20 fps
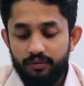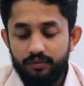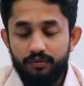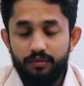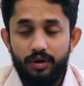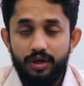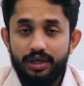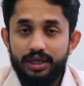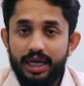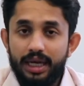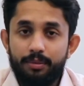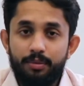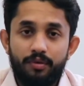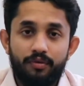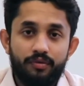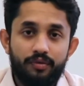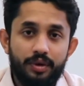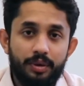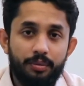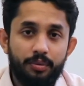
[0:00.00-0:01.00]
what type
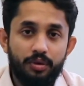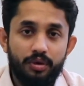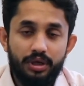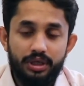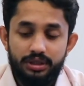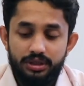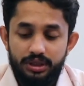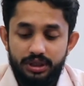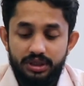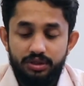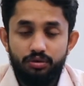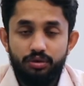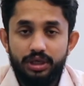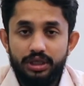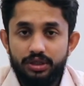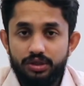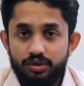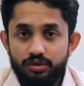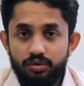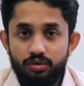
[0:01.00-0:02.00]
of cryptocurrencies you
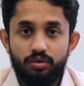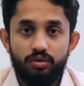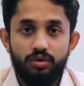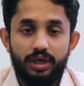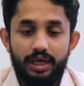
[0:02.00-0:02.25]
can store,